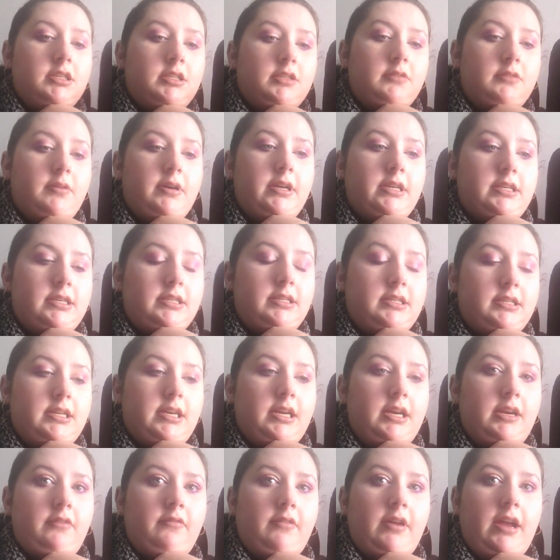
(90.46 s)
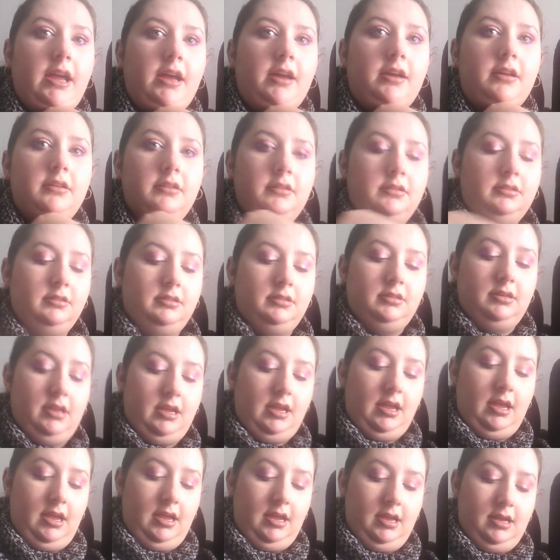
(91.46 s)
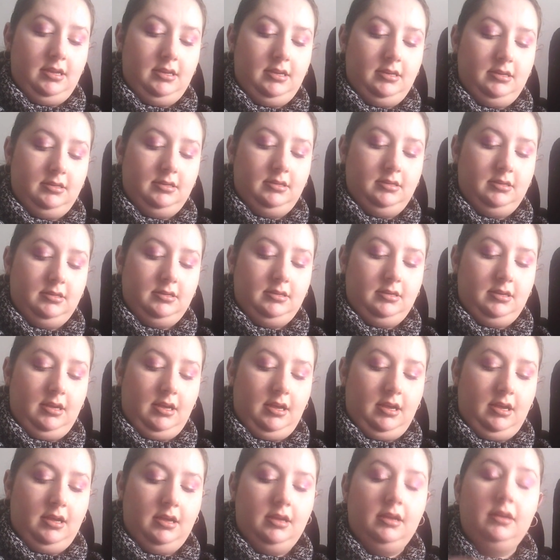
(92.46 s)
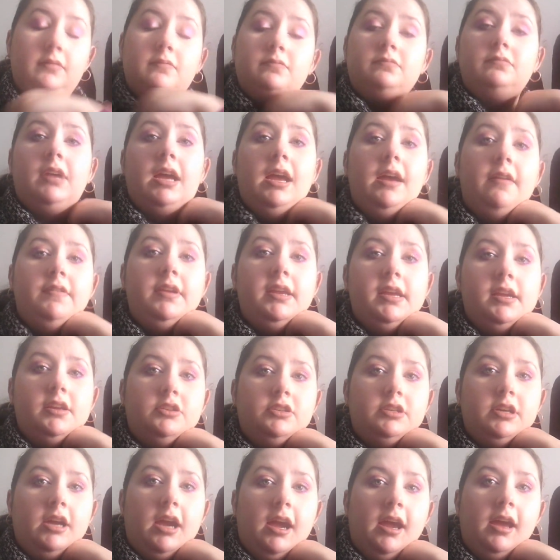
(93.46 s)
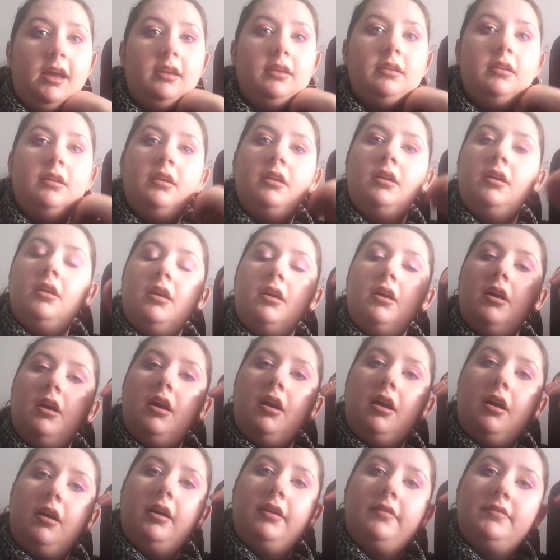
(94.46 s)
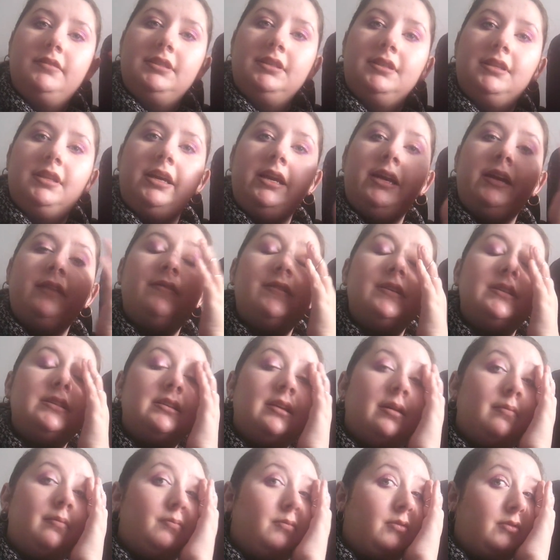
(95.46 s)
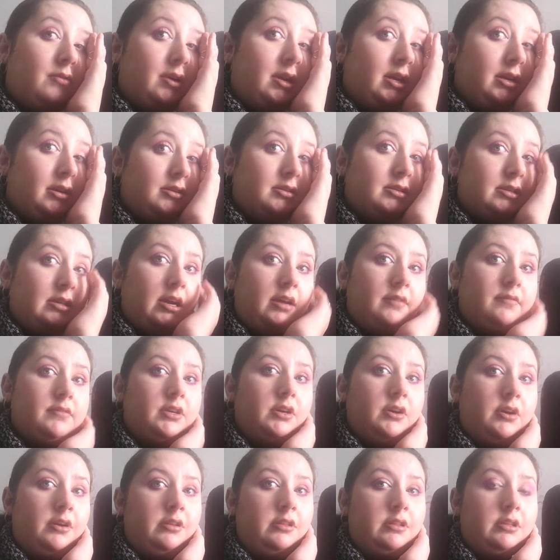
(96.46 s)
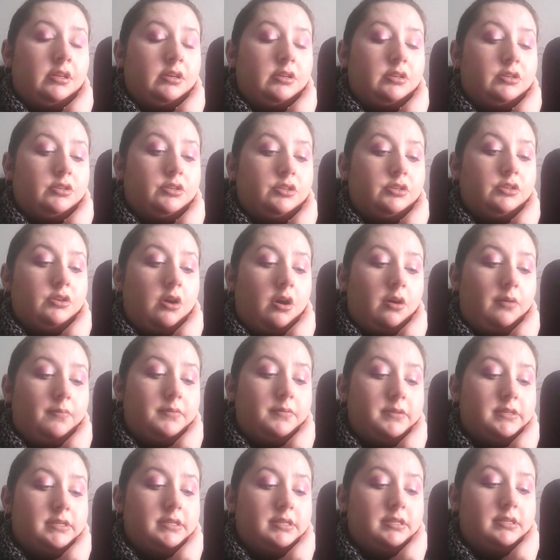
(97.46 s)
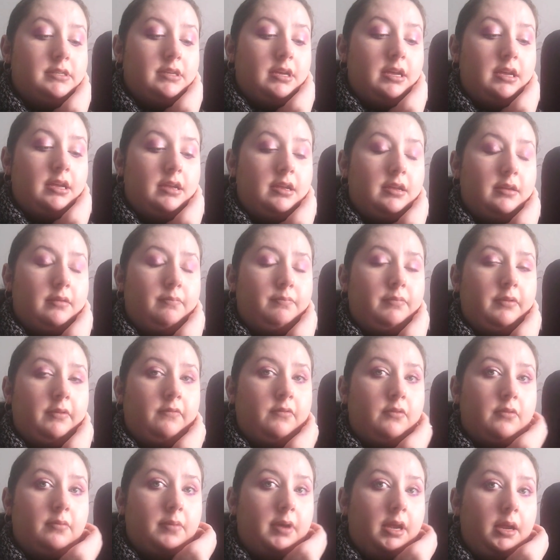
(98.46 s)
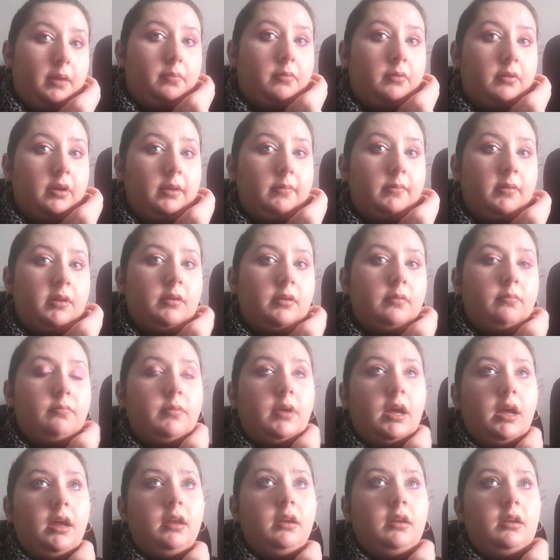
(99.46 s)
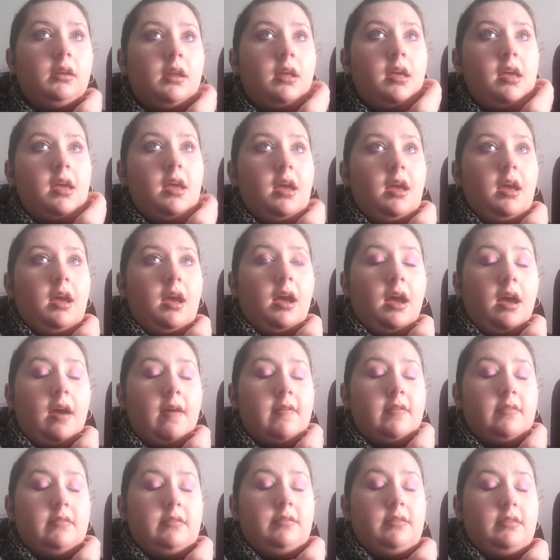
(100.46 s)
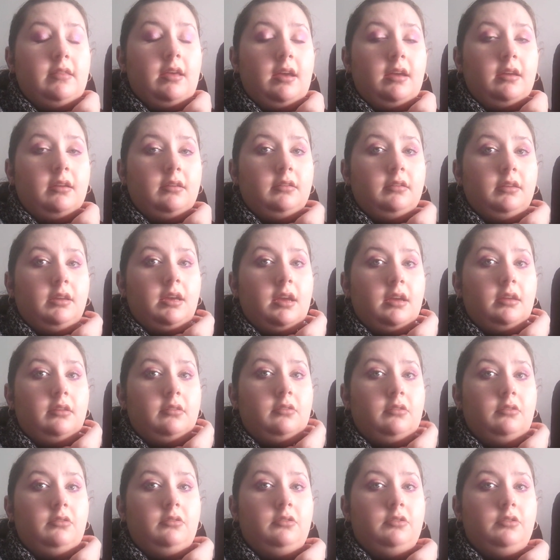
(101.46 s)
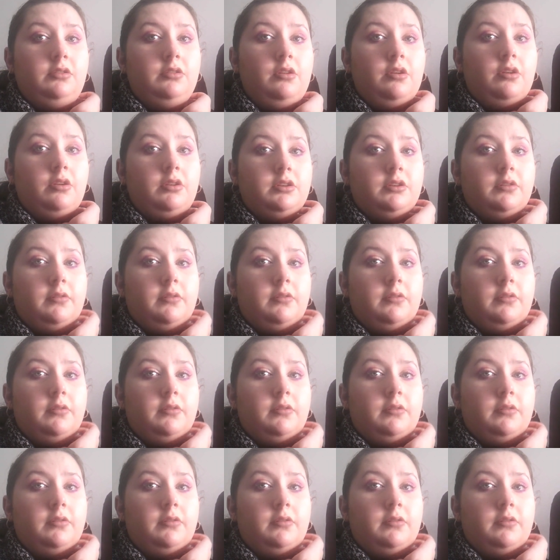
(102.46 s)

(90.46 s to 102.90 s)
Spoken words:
So we're just sitting around and having a chat. I have to leave at some point because I have to go to the shops before my appointment, but other than that, yeah, not